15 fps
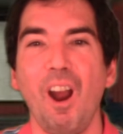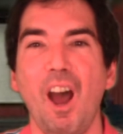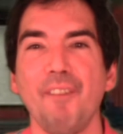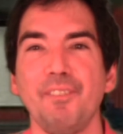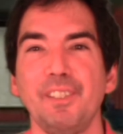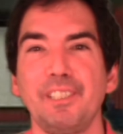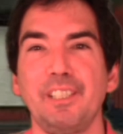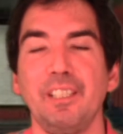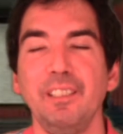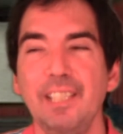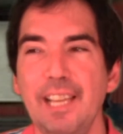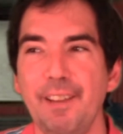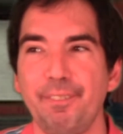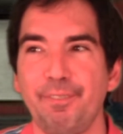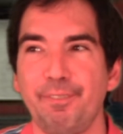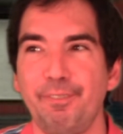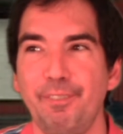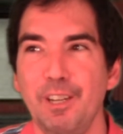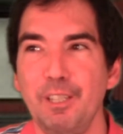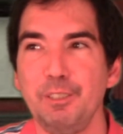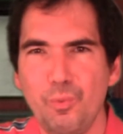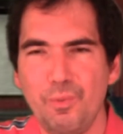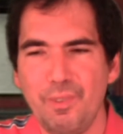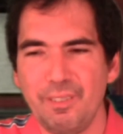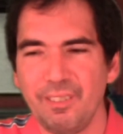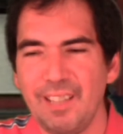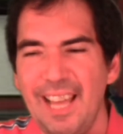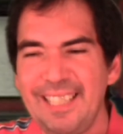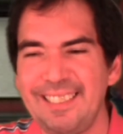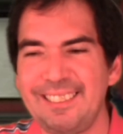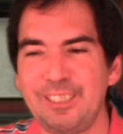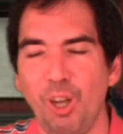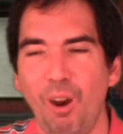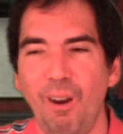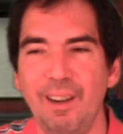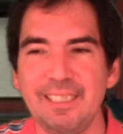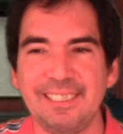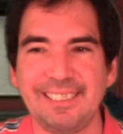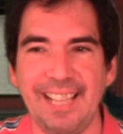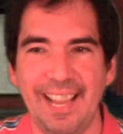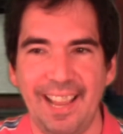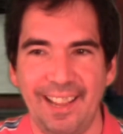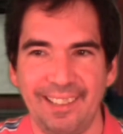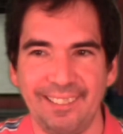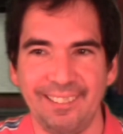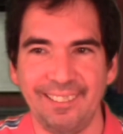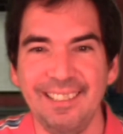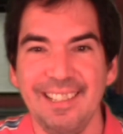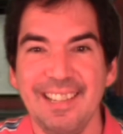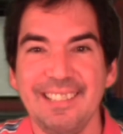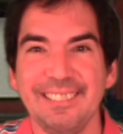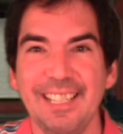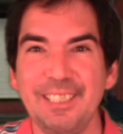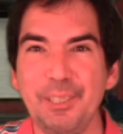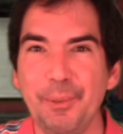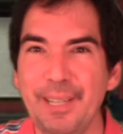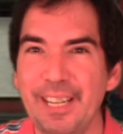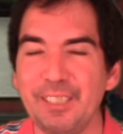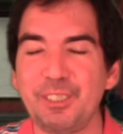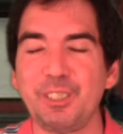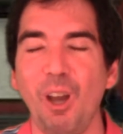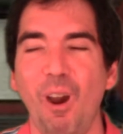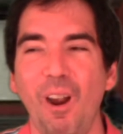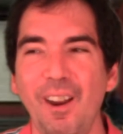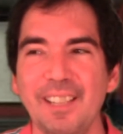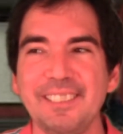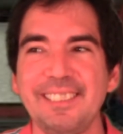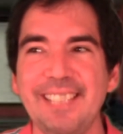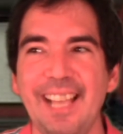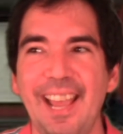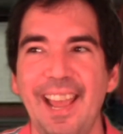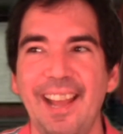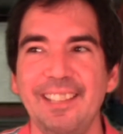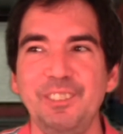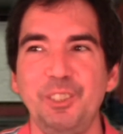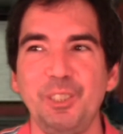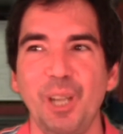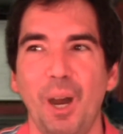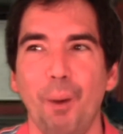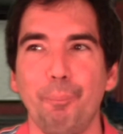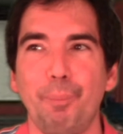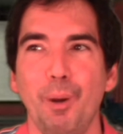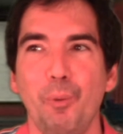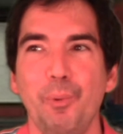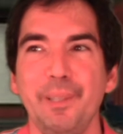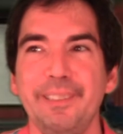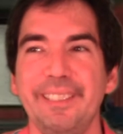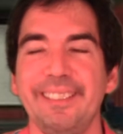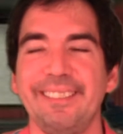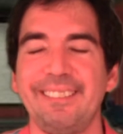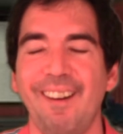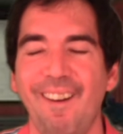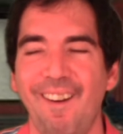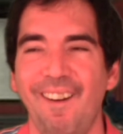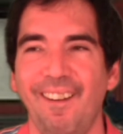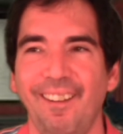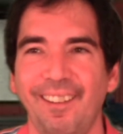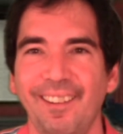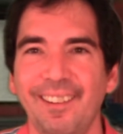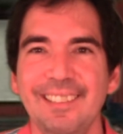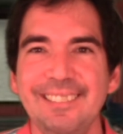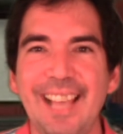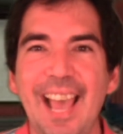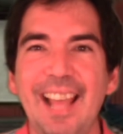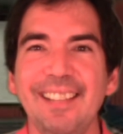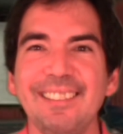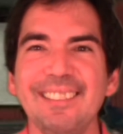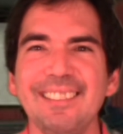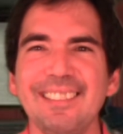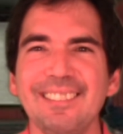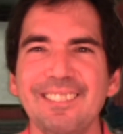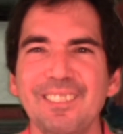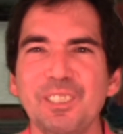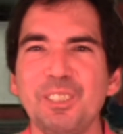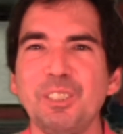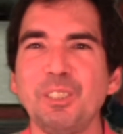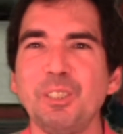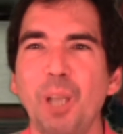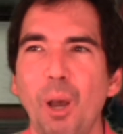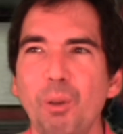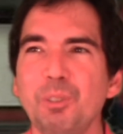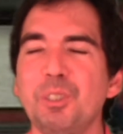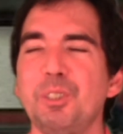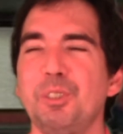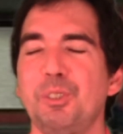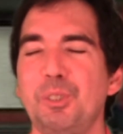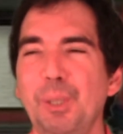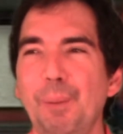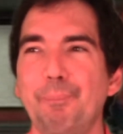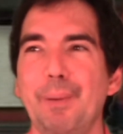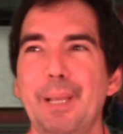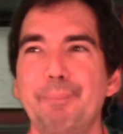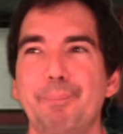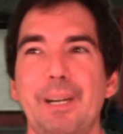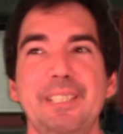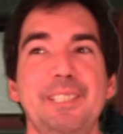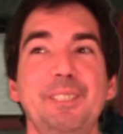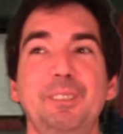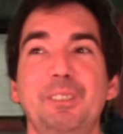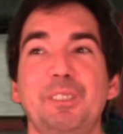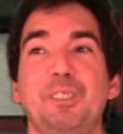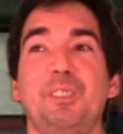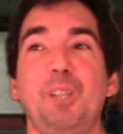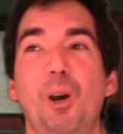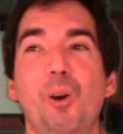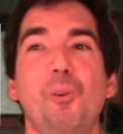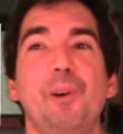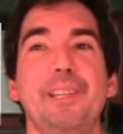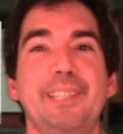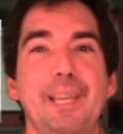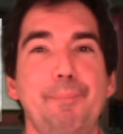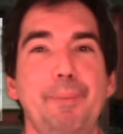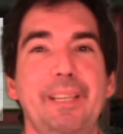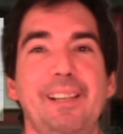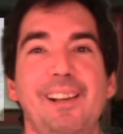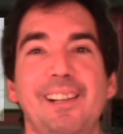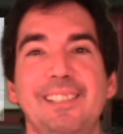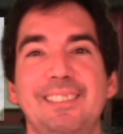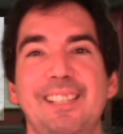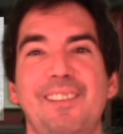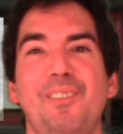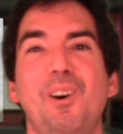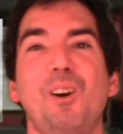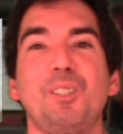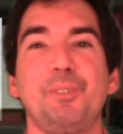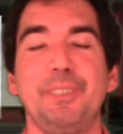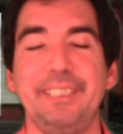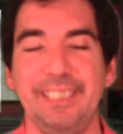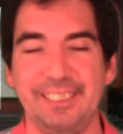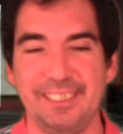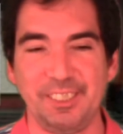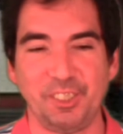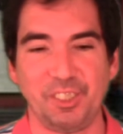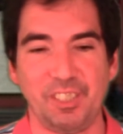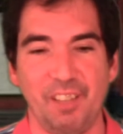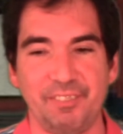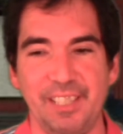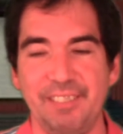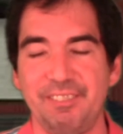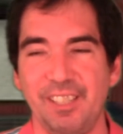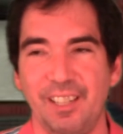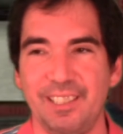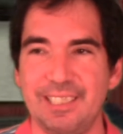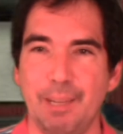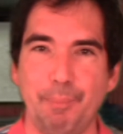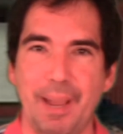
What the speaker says: off a cliff like Tarzan. They're doing a Tarzan jump with their car. That looks so stupid, but you just go with it because of all the ridiculous stuff they've done in the